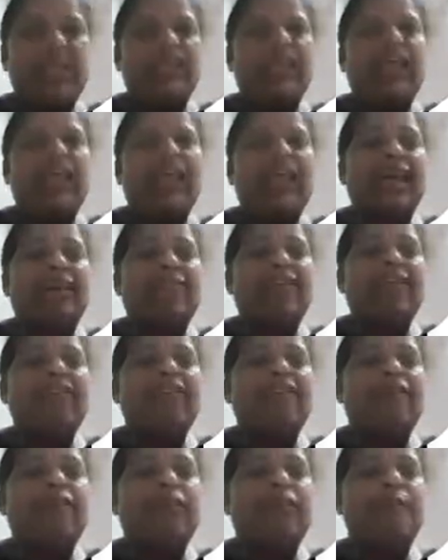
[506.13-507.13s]
The level
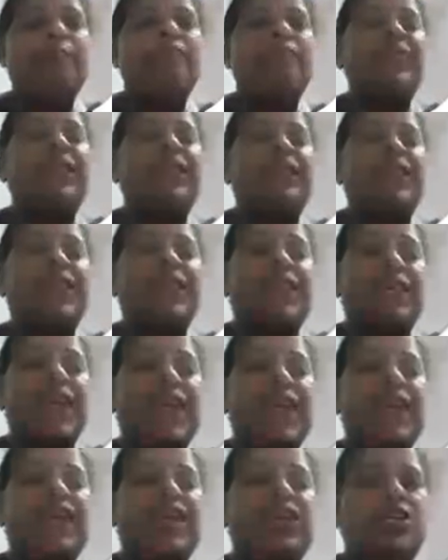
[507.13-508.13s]
4, the
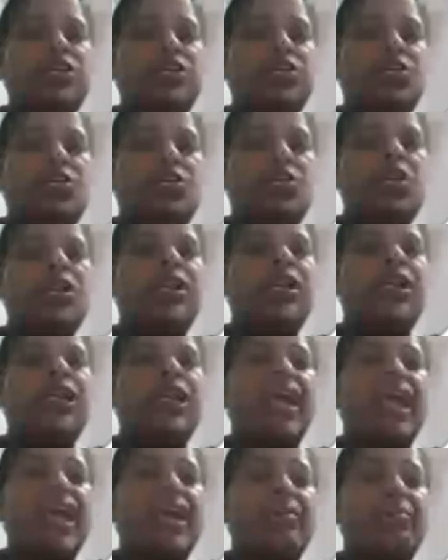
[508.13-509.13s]
cake is whole,
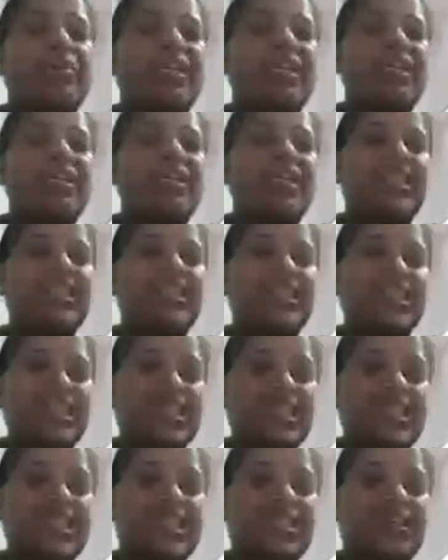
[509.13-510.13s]
cake piece is
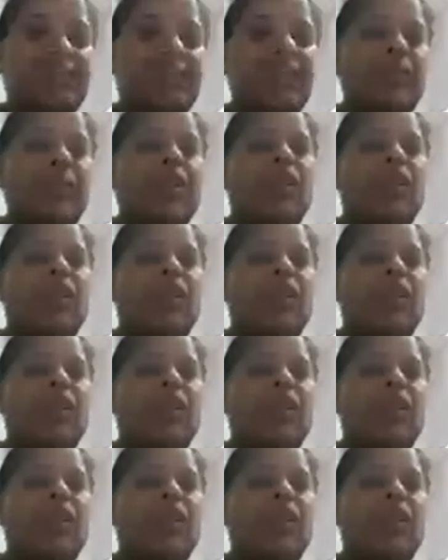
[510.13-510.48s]
eaten.